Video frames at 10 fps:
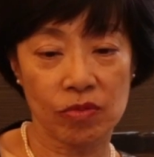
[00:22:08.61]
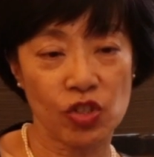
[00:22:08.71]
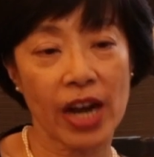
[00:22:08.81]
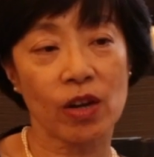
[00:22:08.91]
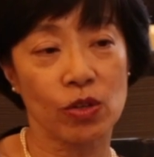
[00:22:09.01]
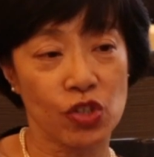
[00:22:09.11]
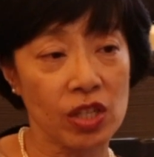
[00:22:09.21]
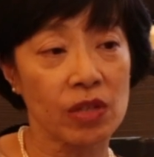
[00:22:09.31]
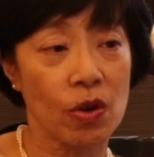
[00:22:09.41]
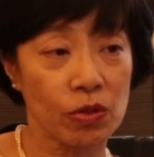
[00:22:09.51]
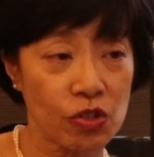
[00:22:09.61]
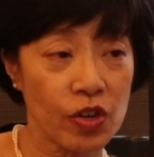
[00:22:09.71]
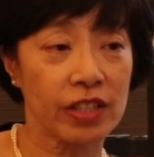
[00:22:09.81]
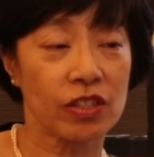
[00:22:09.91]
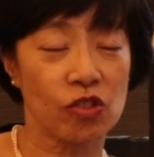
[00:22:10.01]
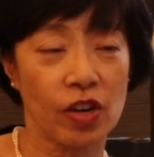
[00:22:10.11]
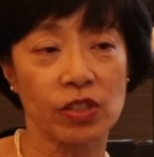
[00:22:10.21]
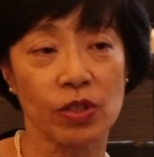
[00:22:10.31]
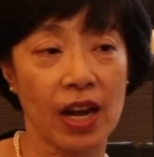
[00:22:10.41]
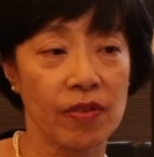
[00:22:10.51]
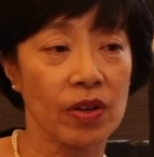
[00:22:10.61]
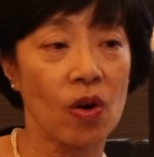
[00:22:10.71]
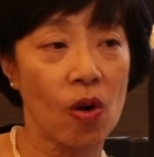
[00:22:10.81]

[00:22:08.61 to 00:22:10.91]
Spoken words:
Jack or Jill of all trades, trying to cover